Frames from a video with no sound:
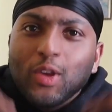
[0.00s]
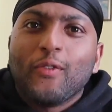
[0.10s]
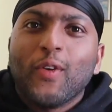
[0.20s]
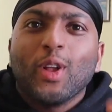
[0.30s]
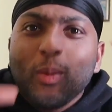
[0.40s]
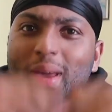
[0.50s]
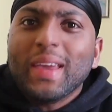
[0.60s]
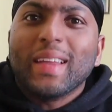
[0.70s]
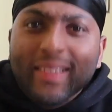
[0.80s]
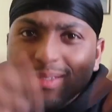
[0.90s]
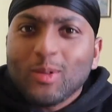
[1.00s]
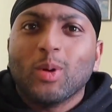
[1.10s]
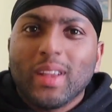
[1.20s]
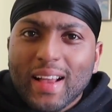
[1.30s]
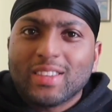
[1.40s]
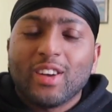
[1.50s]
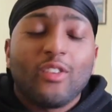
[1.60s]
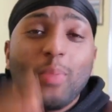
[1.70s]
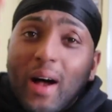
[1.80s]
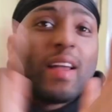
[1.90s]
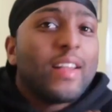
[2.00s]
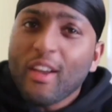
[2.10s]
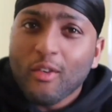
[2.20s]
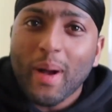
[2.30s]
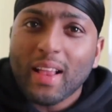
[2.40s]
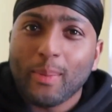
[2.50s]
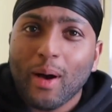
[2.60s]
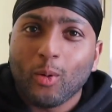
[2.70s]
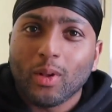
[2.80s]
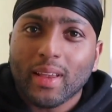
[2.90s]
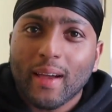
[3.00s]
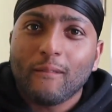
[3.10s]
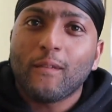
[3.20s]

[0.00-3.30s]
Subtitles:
follow me and all of that stuff. But never mind about all of that.